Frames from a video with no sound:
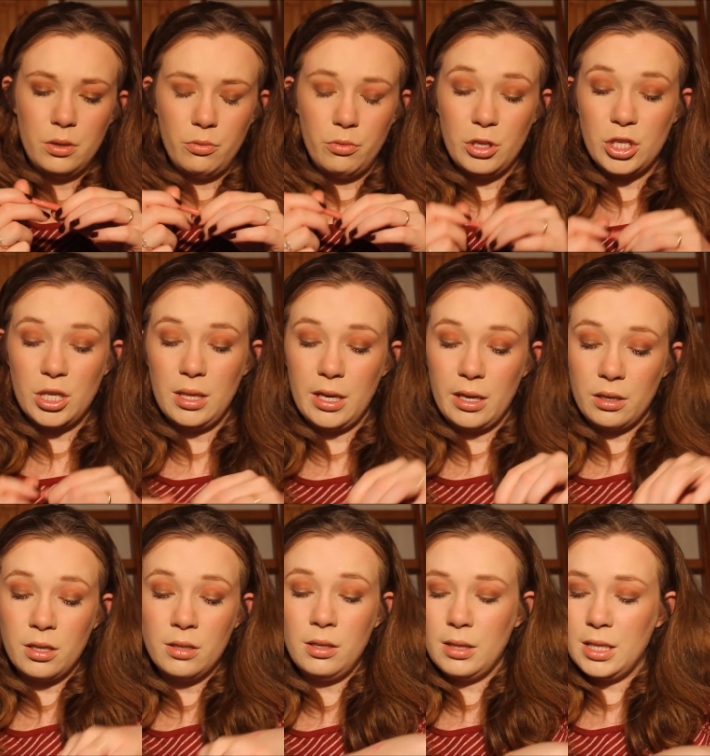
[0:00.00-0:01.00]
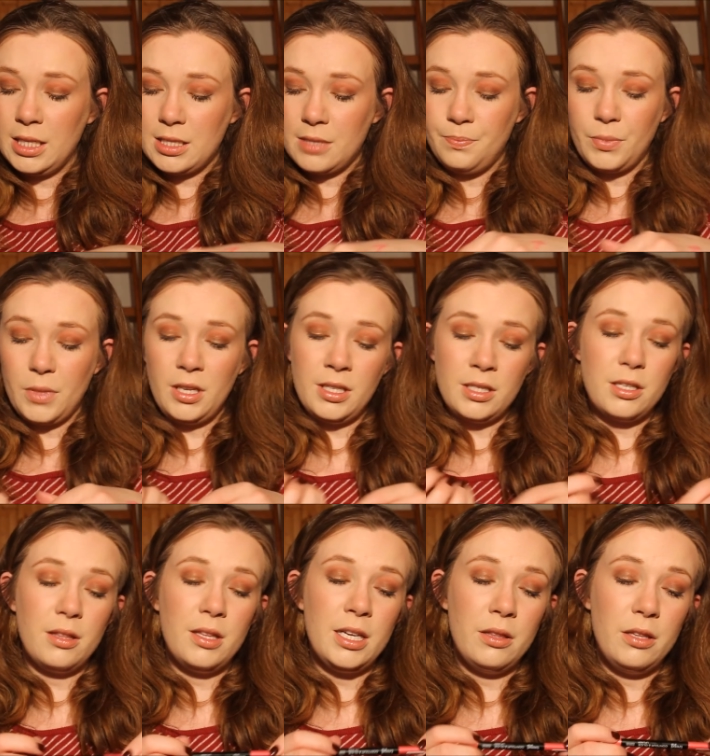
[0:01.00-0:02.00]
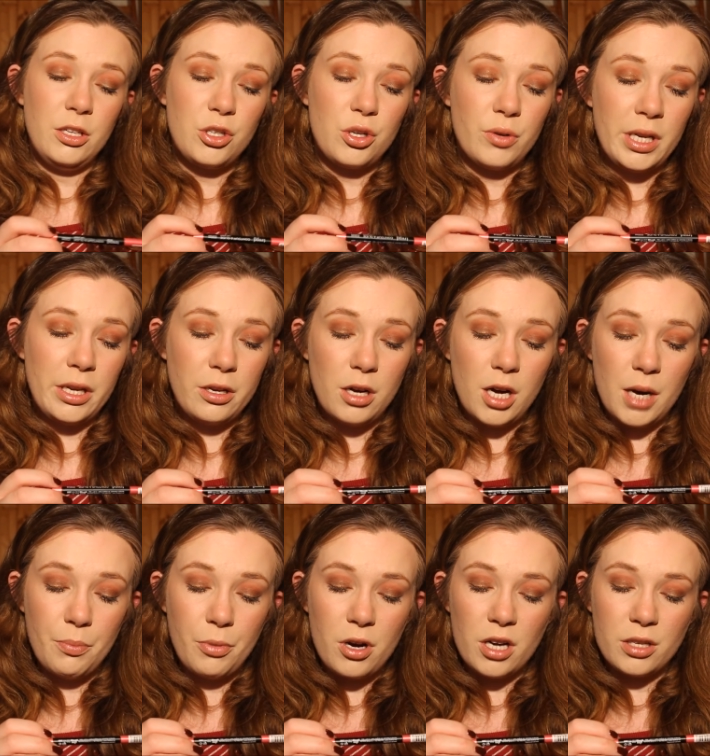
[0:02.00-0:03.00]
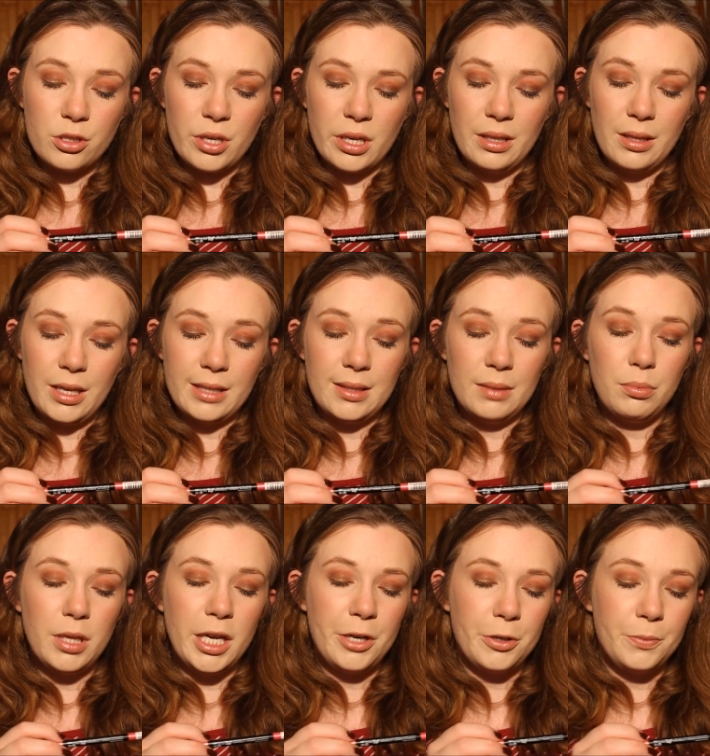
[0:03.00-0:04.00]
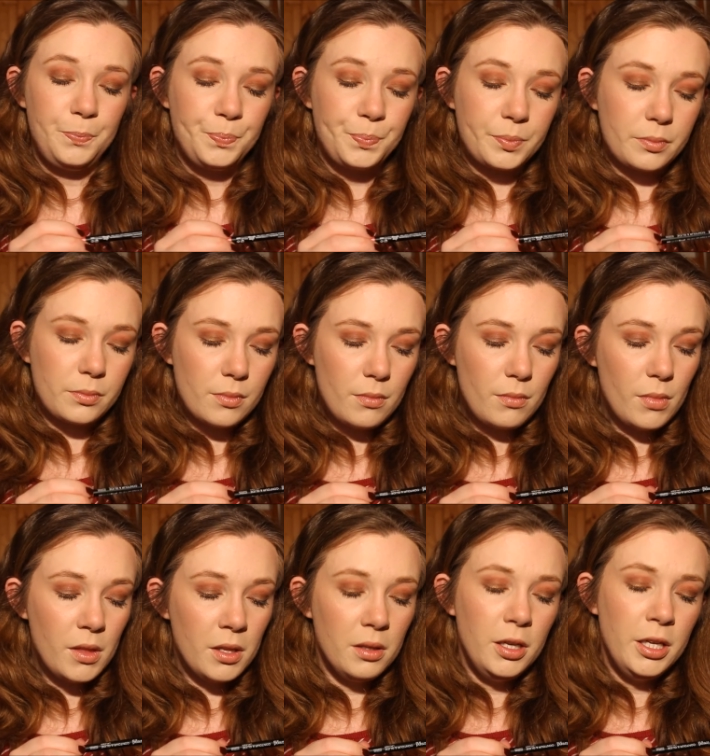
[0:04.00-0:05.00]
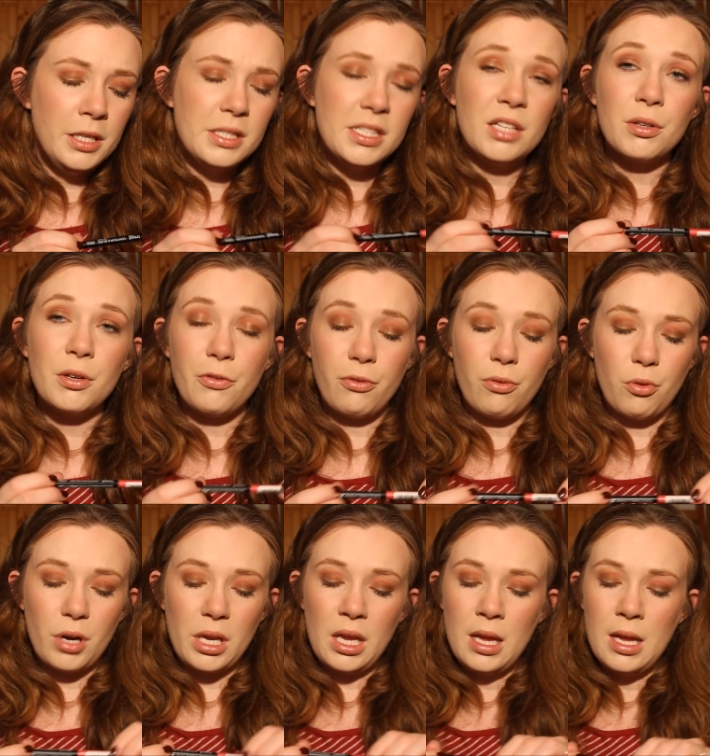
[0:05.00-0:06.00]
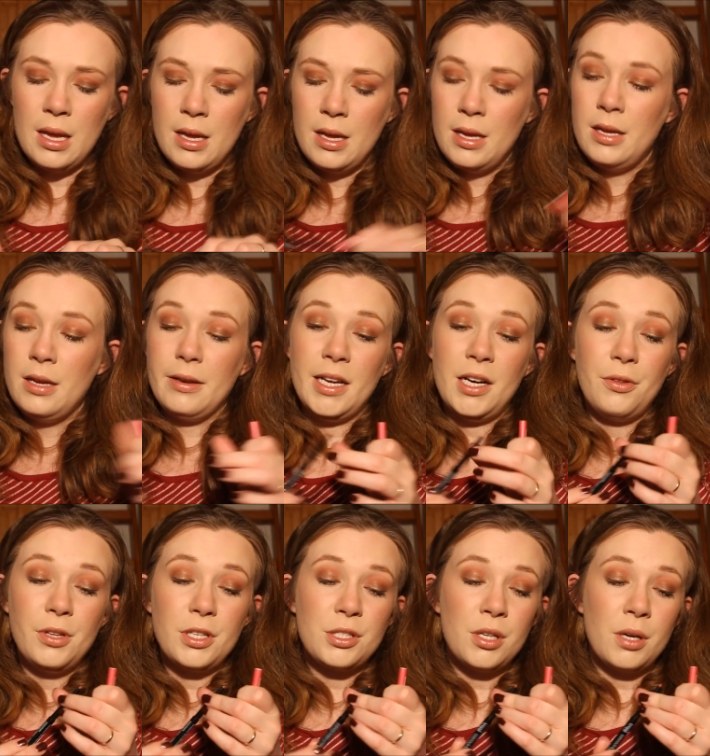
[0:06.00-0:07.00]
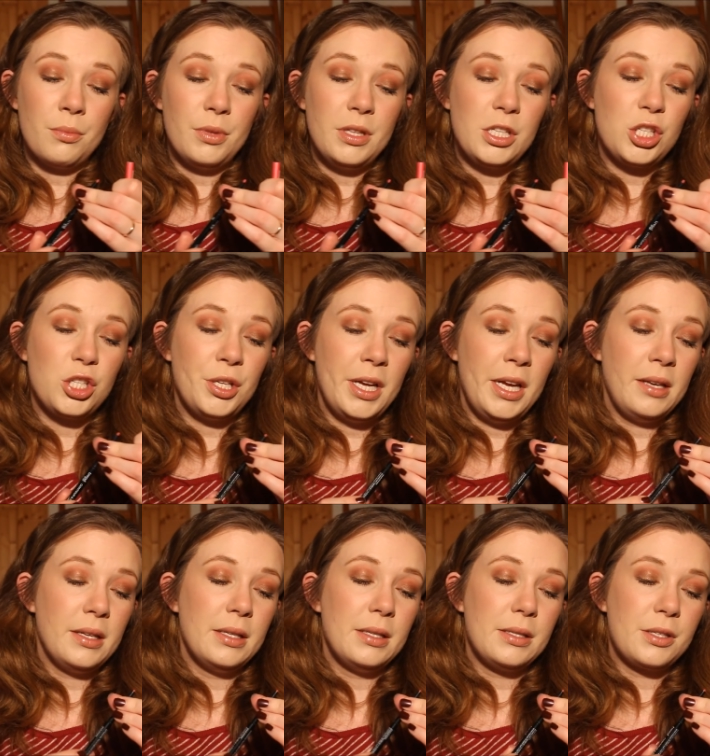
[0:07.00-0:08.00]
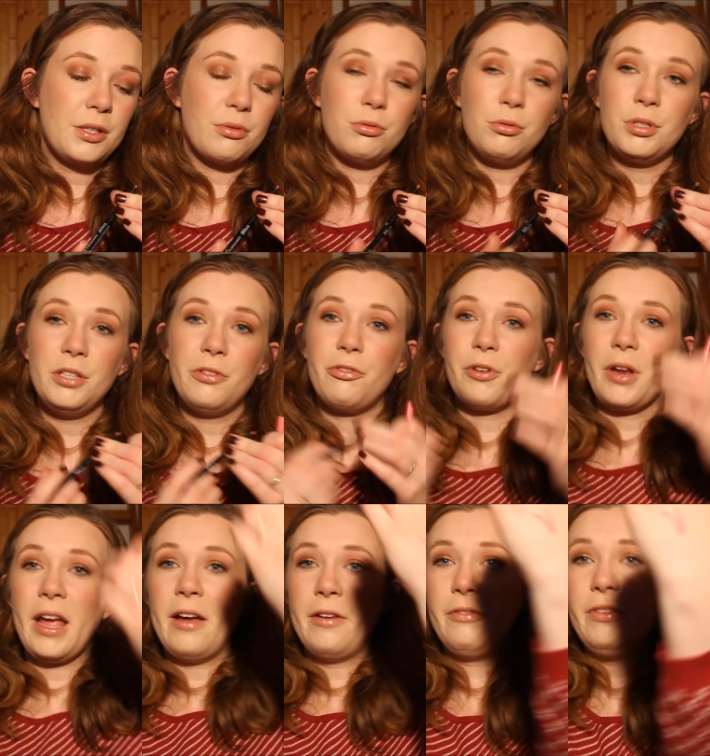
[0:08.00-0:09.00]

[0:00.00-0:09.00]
which I like nonetheless. And then the Trend It Up Contour and Light lip liner in 040. Now this shade is cruelty-free and